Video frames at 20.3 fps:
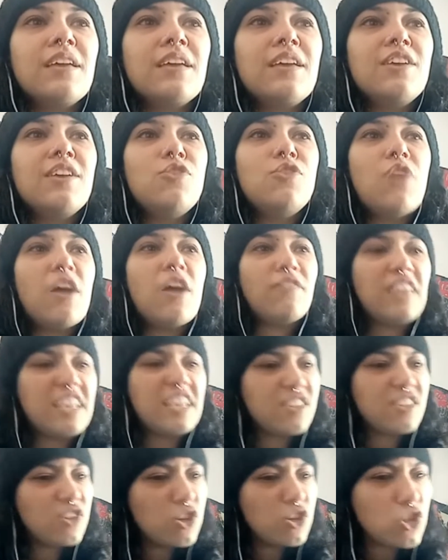you have
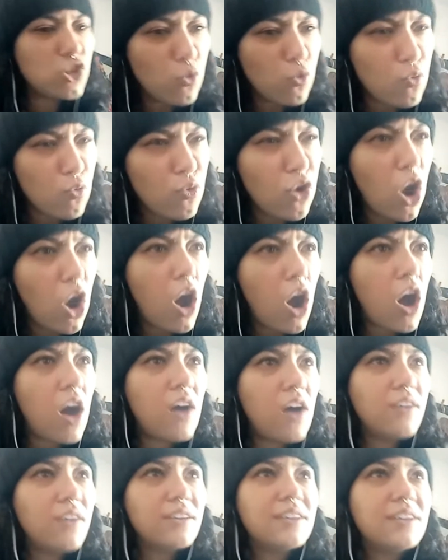like such a
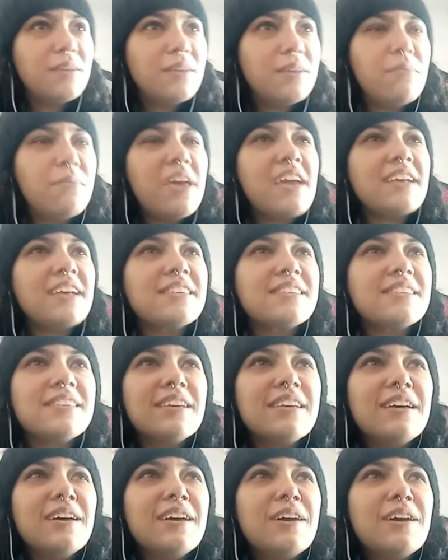raw mix
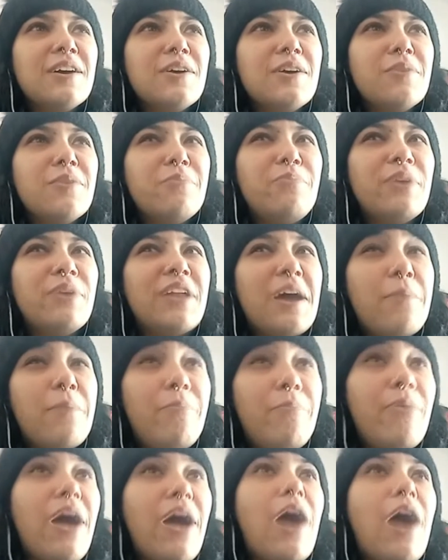but a
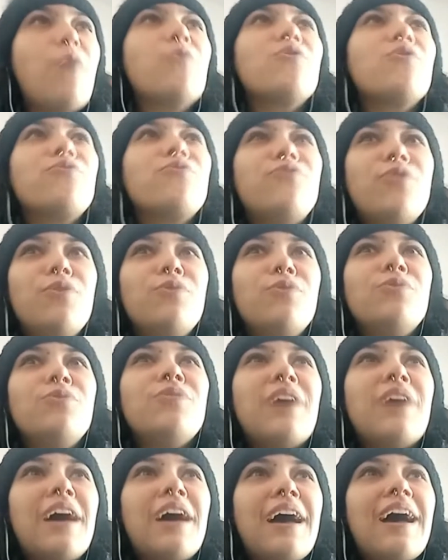powerful
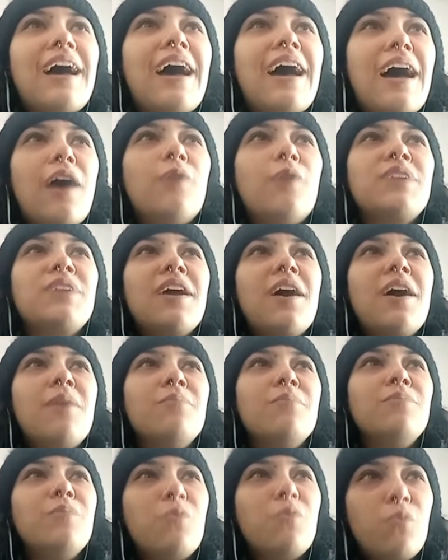
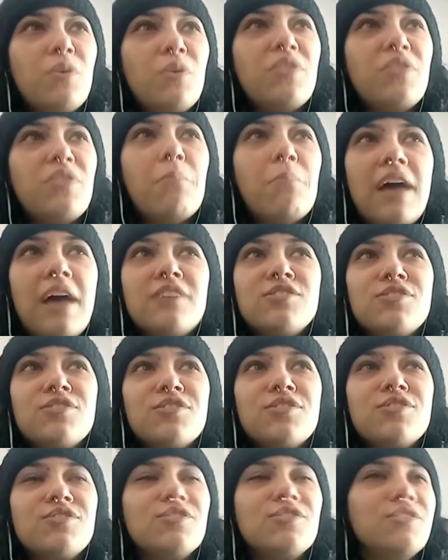outcome with the
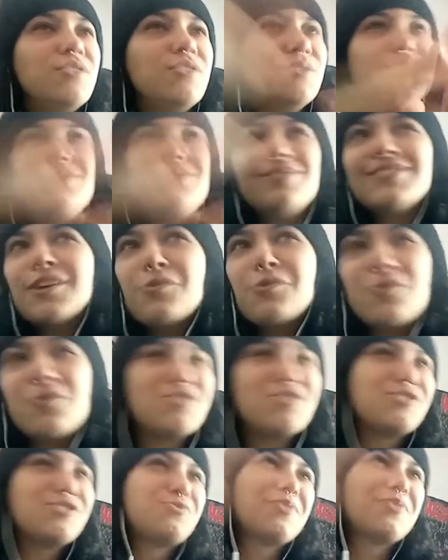master, so
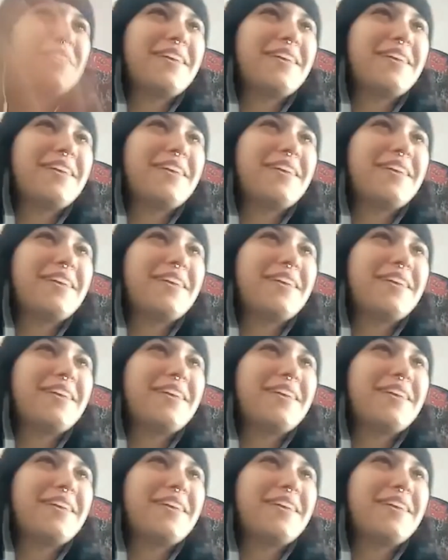we're just really